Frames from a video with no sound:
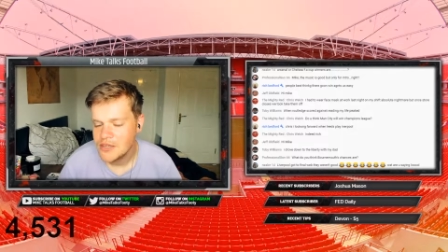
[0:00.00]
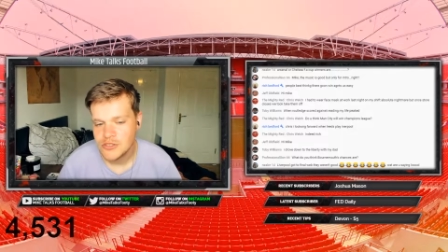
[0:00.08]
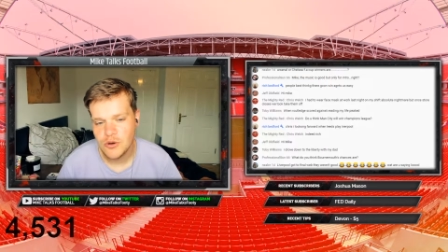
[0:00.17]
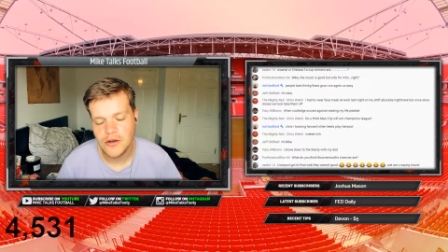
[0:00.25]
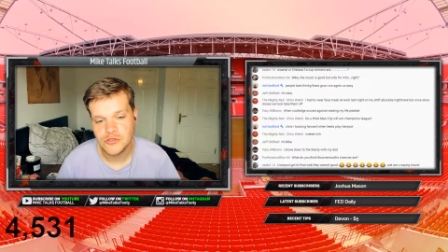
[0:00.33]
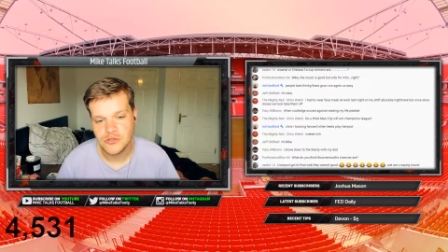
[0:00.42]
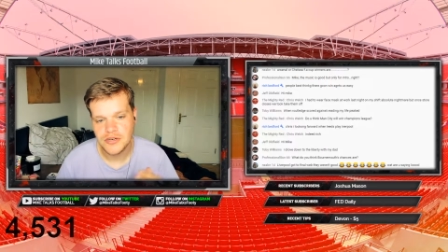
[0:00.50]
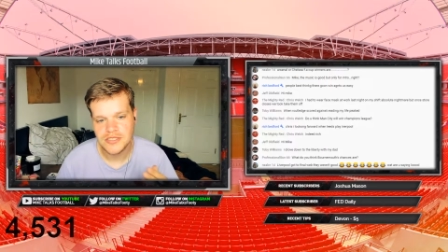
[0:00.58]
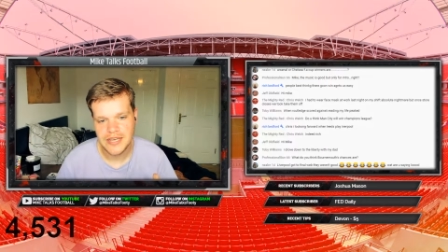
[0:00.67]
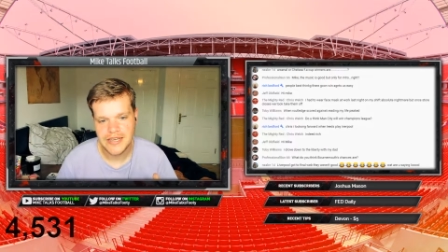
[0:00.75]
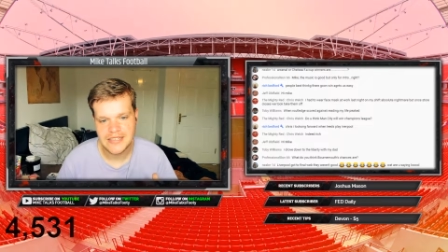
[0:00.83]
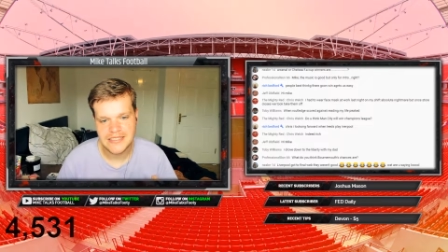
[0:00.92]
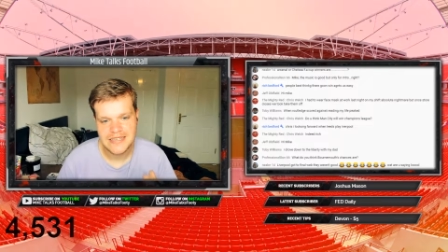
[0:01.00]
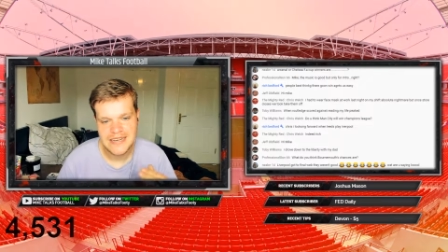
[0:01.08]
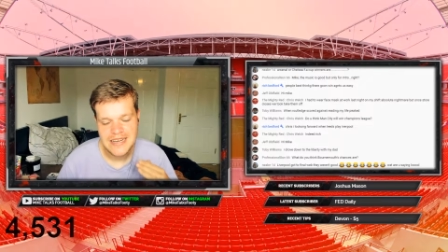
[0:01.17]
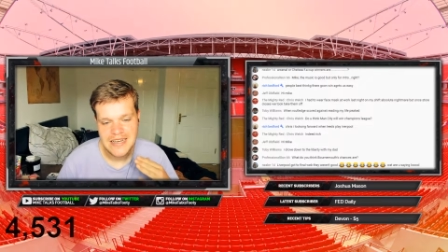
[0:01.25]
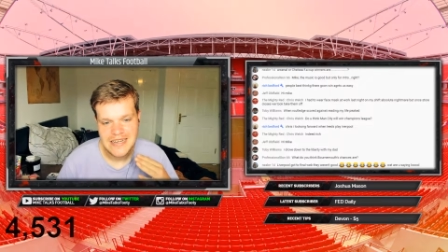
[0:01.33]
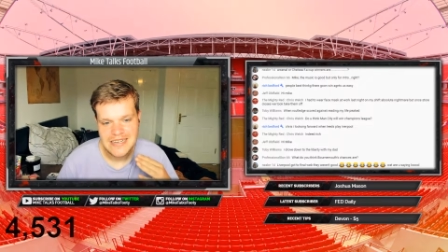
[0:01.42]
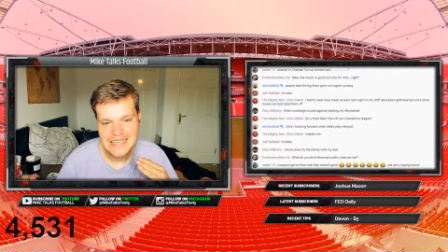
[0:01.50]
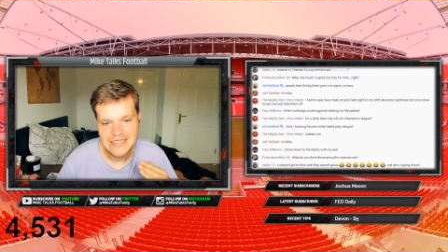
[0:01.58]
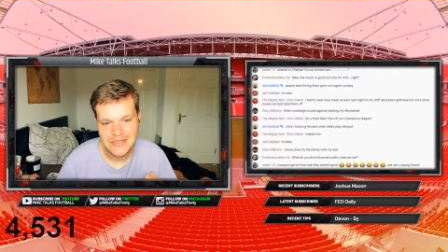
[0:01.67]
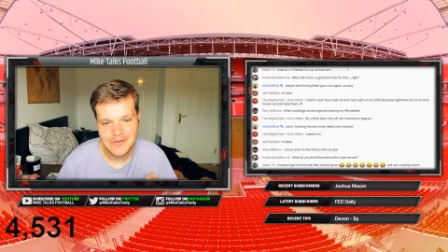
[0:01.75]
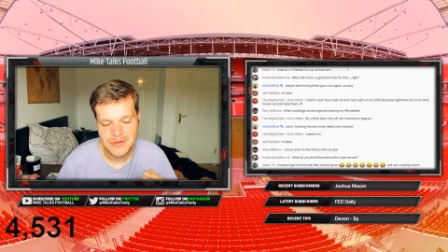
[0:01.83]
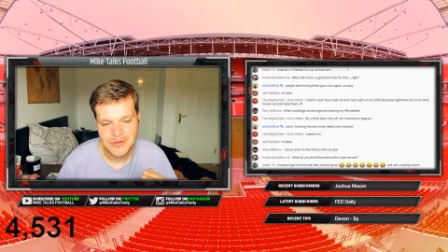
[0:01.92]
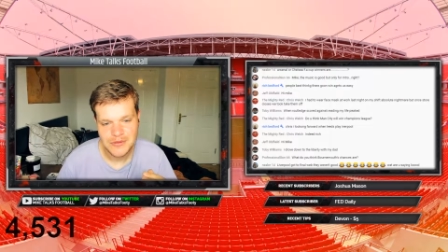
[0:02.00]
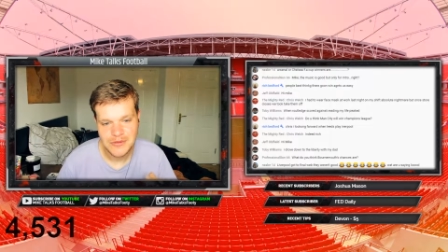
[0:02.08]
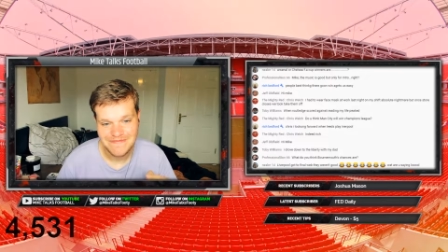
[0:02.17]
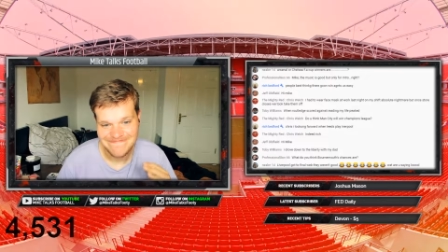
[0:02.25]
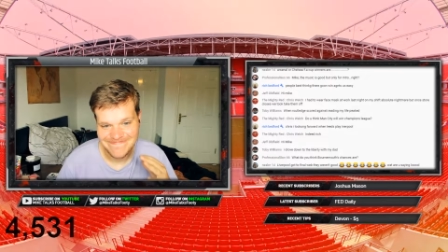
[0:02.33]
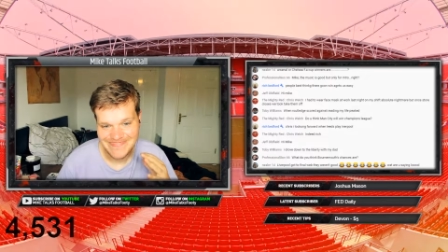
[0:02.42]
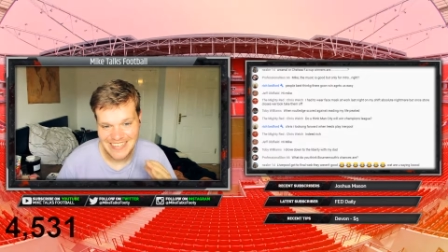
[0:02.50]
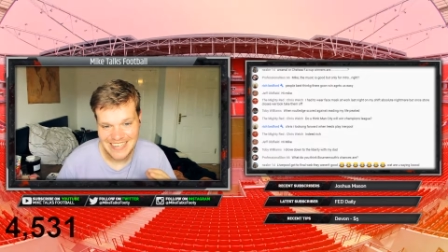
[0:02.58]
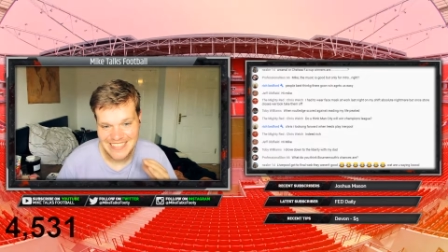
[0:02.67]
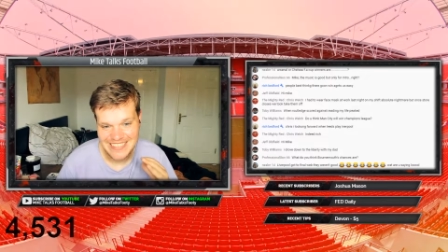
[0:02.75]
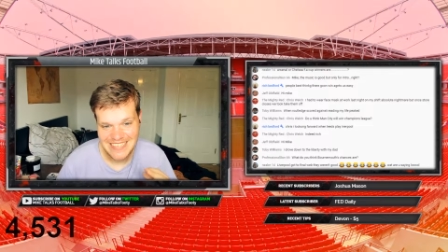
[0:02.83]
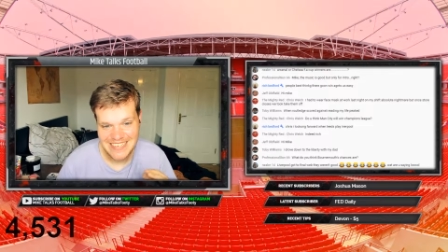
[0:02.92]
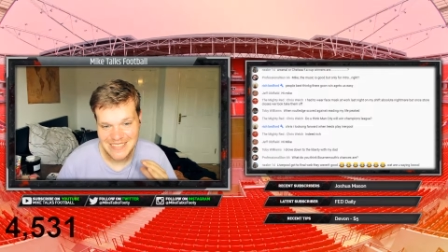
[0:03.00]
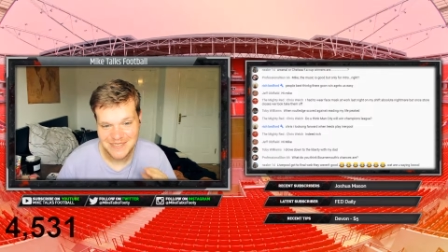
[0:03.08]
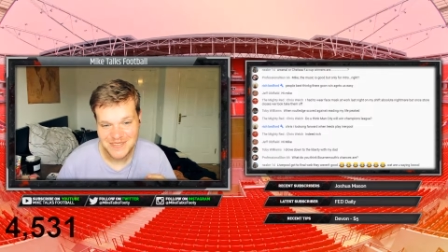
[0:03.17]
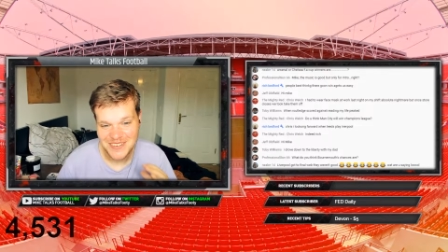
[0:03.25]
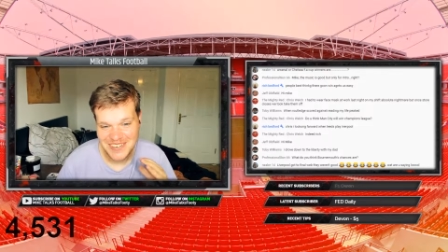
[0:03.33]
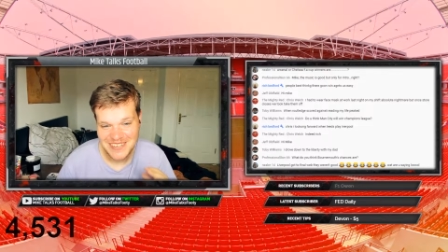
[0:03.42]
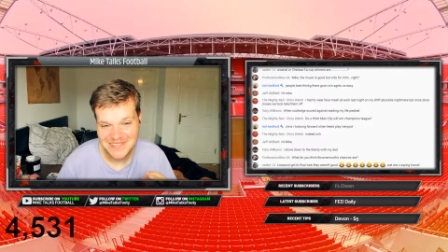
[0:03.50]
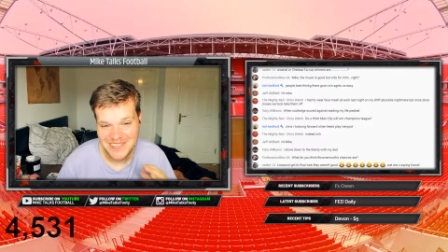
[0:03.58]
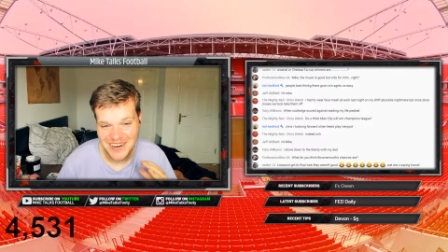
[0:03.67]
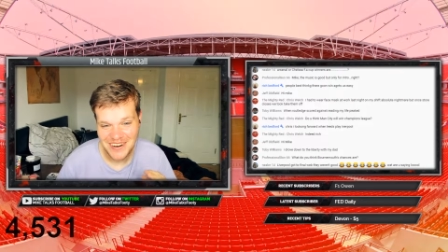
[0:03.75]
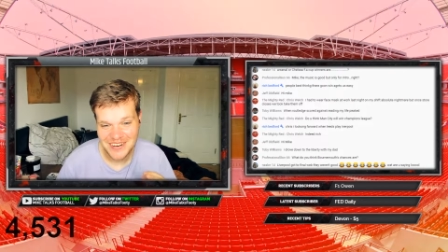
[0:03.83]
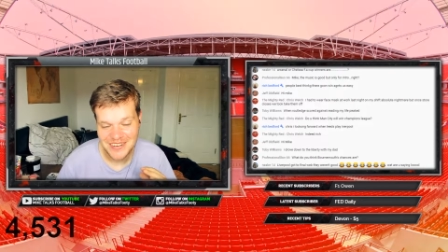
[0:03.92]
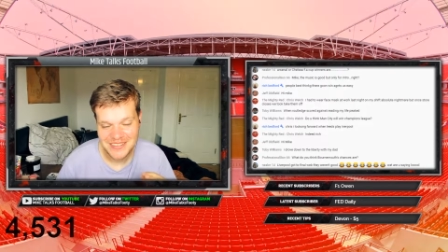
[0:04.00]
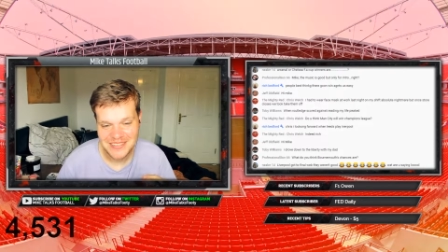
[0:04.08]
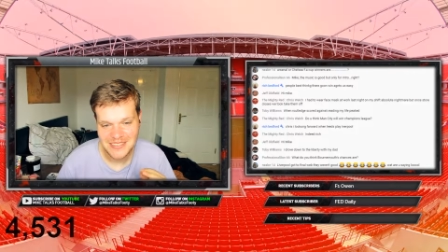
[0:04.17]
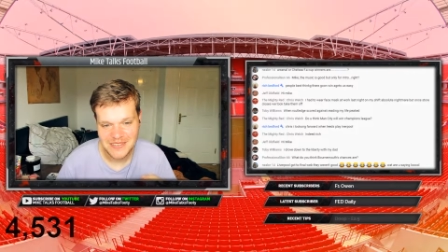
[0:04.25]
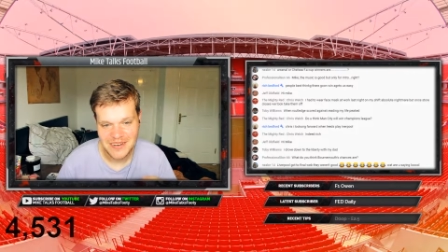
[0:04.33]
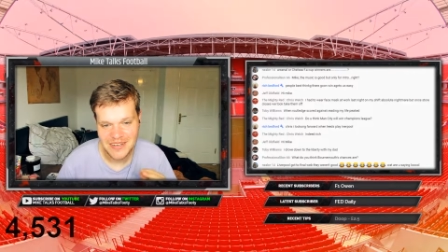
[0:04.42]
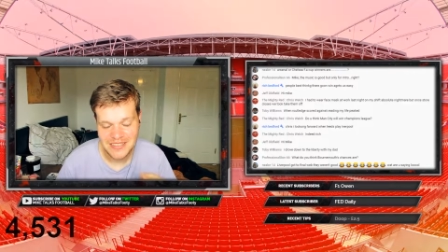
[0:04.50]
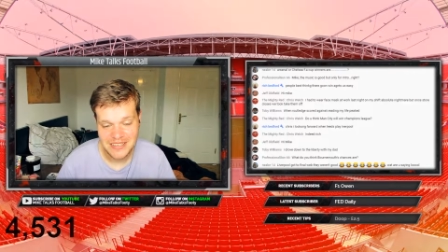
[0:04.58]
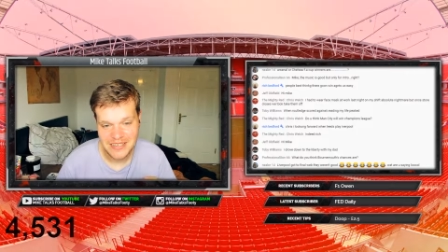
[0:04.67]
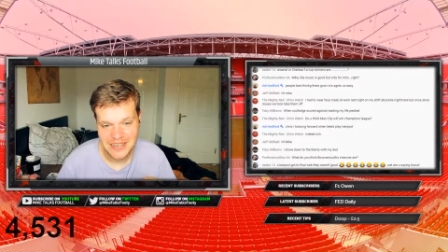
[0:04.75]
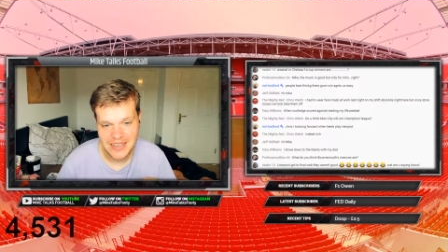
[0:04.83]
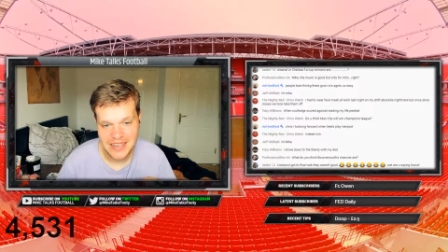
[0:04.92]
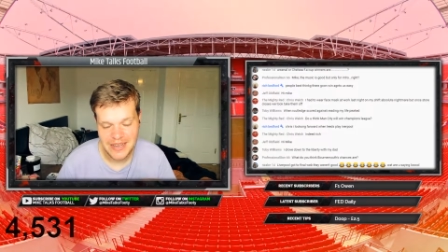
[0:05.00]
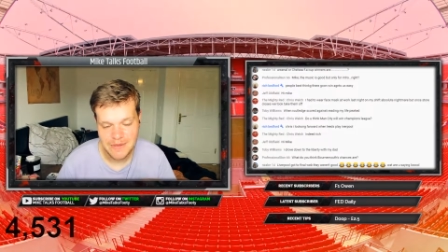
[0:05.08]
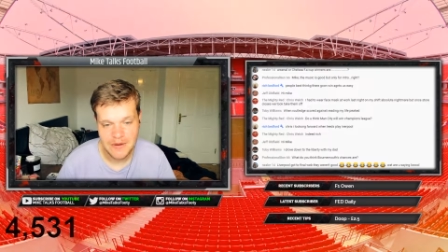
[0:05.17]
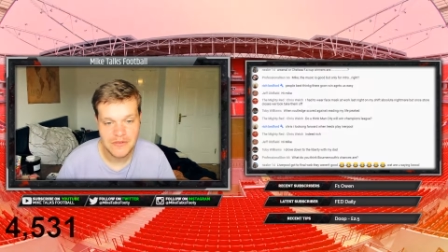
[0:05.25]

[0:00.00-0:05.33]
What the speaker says: So what I was trying to say is Liverpool that season weren't very good until Van Dijk came in.